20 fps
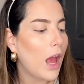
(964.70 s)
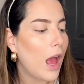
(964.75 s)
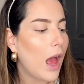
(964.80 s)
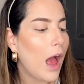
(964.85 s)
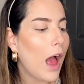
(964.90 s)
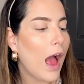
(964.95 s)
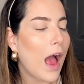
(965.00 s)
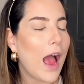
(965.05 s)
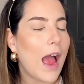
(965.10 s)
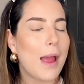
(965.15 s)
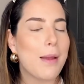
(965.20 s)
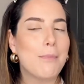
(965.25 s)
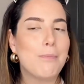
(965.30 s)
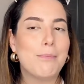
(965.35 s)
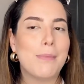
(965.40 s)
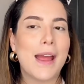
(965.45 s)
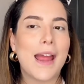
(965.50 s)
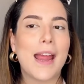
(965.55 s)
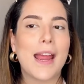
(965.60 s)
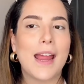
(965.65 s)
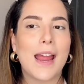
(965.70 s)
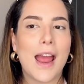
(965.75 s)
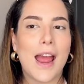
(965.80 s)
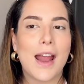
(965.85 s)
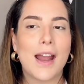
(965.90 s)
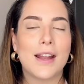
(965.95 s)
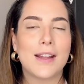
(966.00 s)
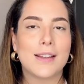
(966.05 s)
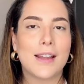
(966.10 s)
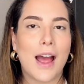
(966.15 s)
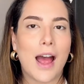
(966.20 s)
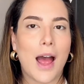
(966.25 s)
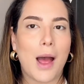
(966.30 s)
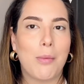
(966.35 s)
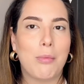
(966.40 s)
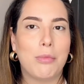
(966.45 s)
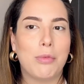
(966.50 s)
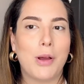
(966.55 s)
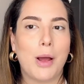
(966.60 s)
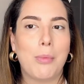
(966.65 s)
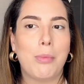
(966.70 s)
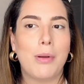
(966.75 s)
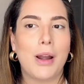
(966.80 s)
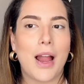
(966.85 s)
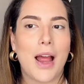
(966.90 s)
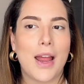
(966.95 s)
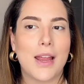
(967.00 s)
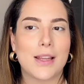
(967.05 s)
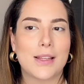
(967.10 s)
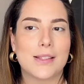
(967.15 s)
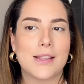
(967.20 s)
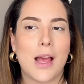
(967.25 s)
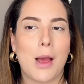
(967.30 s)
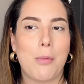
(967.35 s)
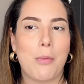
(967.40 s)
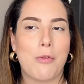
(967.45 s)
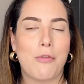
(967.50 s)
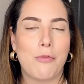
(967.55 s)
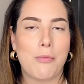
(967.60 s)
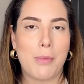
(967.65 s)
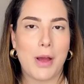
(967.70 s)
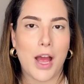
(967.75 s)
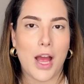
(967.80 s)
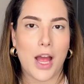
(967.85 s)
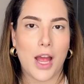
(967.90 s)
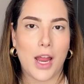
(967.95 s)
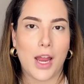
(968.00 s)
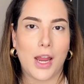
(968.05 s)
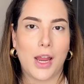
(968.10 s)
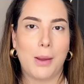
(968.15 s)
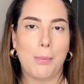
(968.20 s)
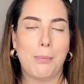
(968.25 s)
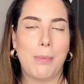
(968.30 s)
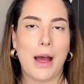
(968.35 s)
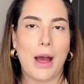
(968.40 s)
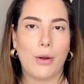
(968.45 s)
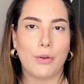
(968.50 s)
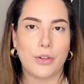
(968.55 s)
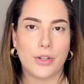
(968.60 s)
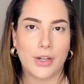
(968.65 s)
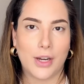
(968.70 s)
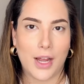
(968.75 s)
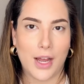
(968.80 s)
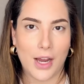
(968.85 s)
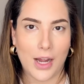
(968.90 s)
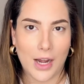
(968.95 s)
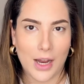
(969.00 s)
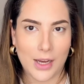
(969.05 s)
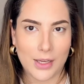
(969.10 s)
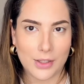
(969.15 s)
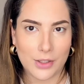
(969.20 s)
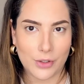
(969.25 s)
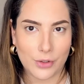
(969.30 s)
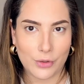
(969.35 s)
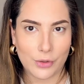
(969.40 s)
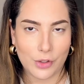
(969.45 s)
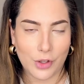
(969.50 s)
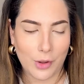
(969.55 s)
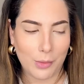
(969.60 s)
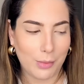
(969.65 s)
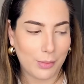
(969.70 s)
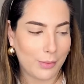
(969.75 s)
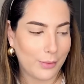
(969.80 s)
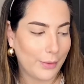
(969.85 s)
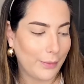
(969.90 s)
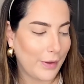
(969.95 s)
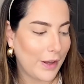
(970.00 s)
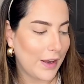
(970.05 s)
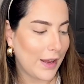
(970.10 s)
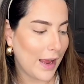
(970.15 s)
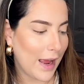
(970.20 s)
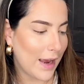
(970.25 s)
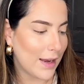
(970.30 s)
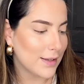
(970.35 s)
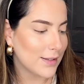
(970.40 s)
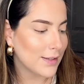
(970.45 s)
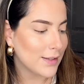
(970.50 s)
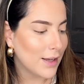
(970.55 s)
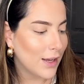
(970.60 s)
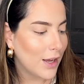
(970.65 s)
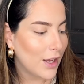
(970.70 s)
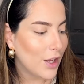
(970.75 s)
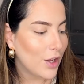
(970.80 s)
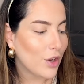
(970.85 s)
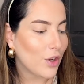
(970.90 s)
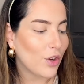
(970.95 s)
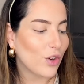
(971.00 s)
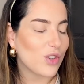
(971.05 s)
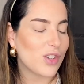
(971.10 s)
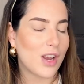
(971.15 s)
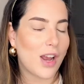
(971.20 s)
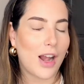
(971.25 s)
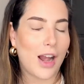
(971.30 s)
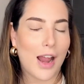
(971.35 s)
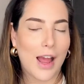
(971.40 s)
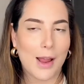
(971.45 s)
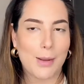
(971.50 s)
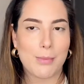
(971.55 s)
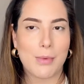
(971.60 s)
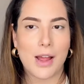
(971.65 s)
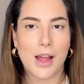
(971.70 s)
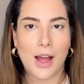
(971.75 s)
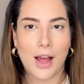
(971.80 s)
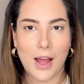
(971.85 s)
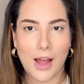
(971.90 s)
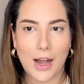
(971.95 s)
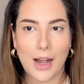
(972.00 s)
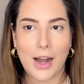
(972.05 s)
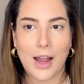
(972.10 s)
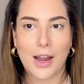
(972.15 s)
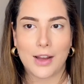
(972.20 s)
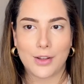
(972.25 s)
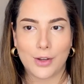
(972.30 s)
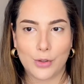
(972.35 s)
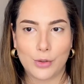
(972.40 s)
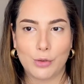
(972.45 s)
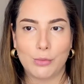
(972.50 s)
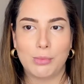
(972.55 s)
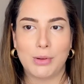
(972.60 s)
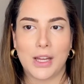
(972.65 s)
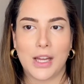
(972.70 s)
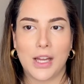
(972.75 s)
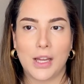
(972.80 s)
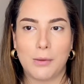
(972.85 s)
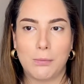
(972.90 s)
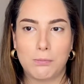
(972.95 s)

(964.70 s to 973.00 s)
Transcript: I may end up applying some of my powder highlighter on top in the end, because I like my highlighter to be,